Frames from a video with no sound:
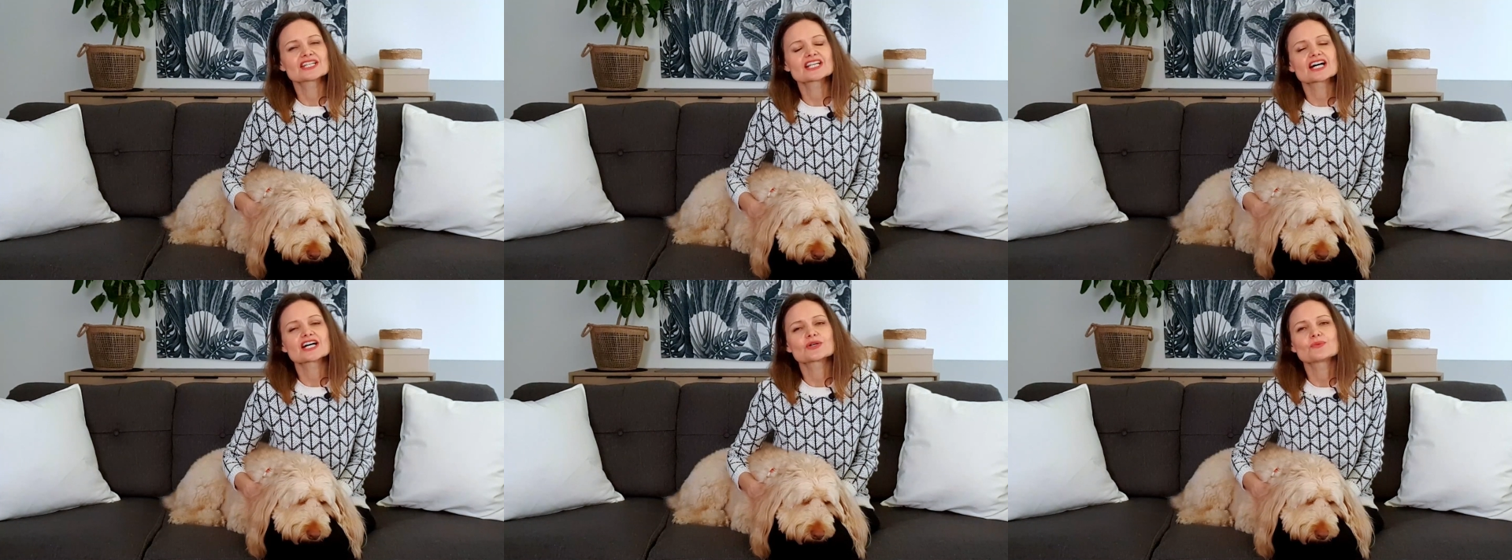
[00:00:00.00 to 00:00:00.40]

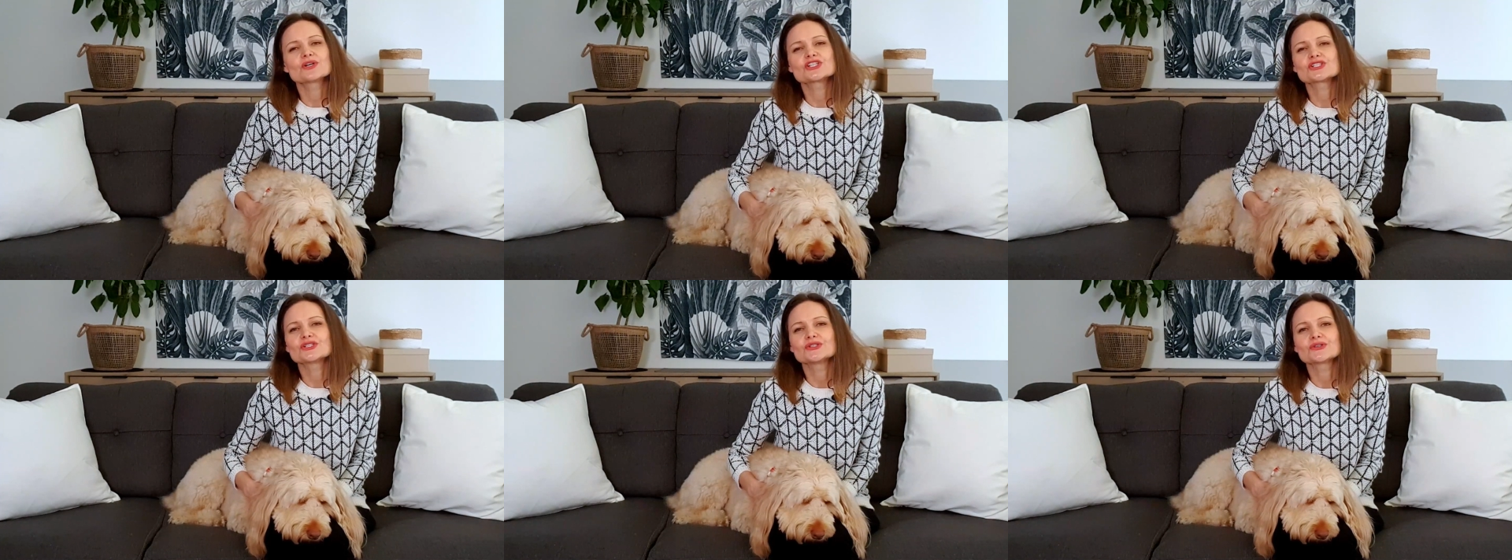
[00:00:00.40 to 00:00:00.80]
and I
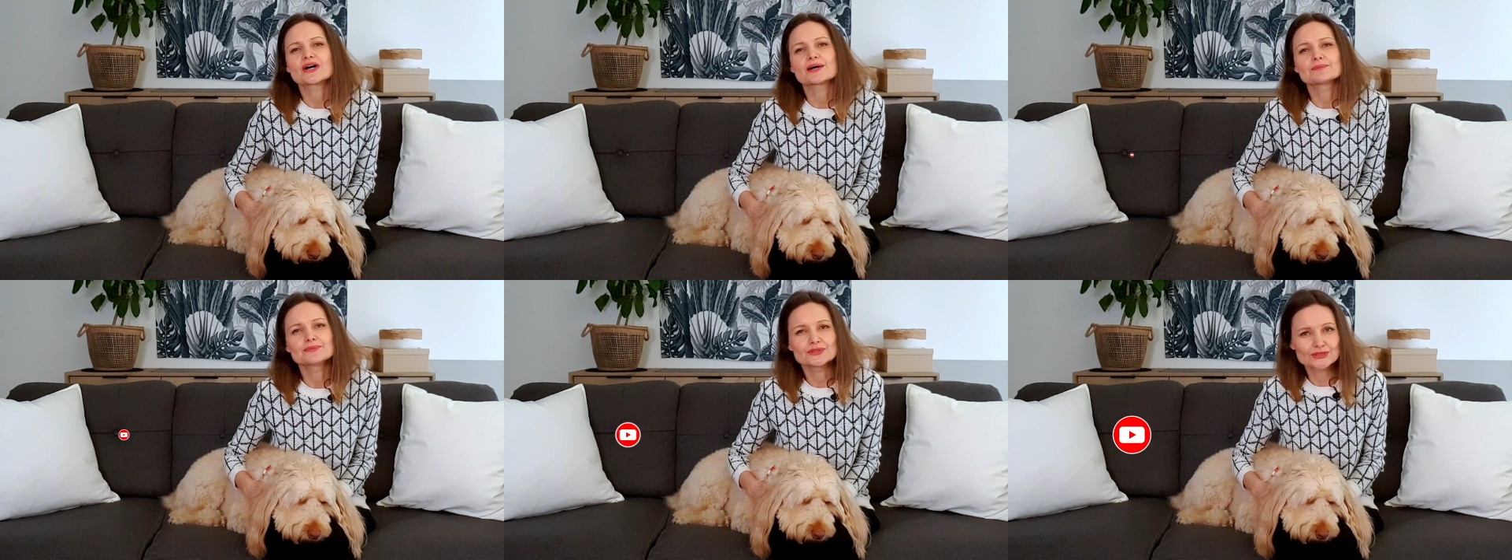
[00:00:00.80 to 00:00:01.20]
wish you
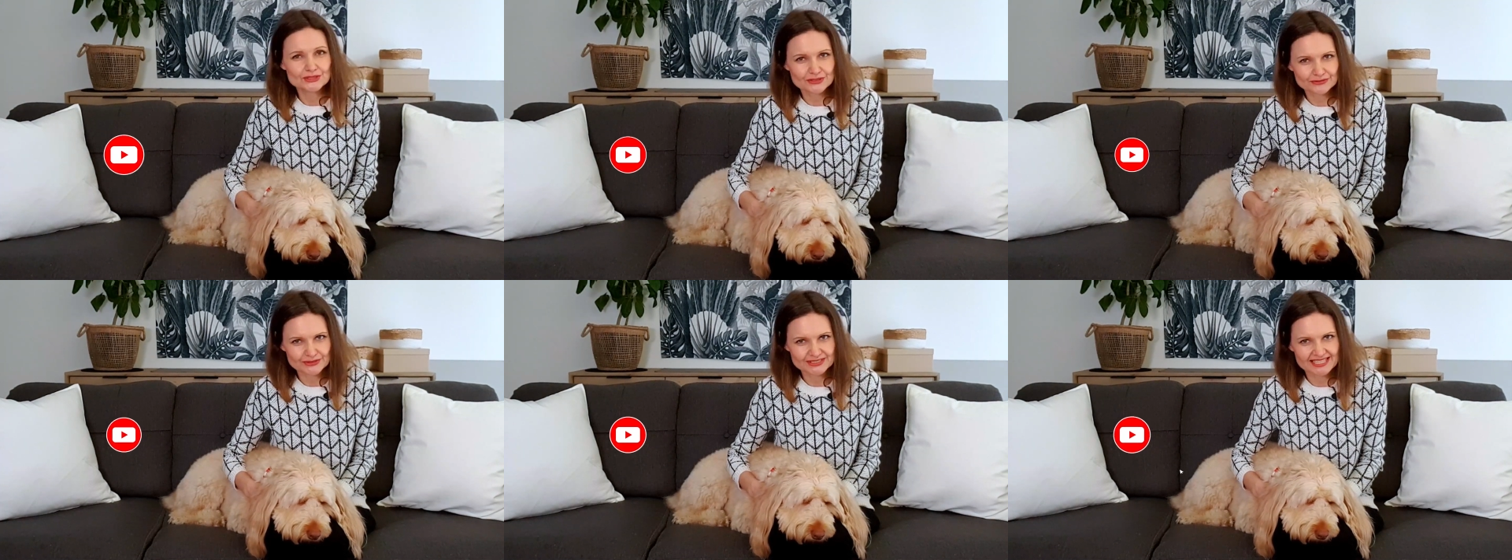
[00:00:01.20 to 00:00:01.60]
a
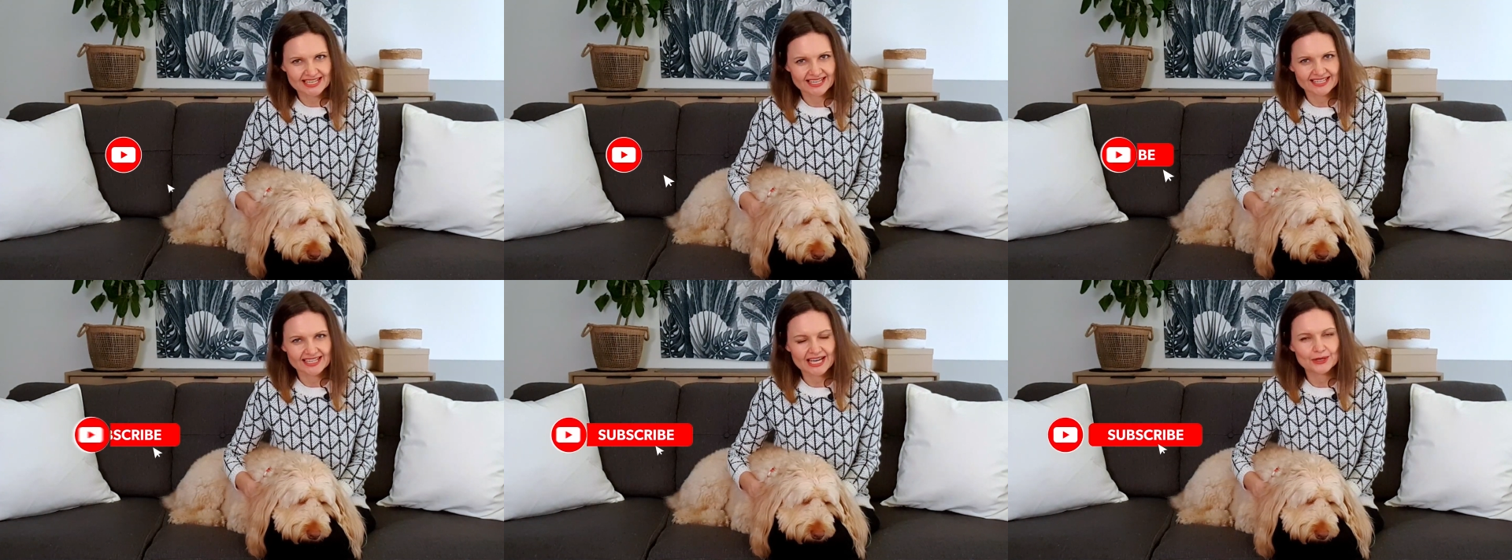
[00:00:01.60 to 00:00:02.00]
beautiful day,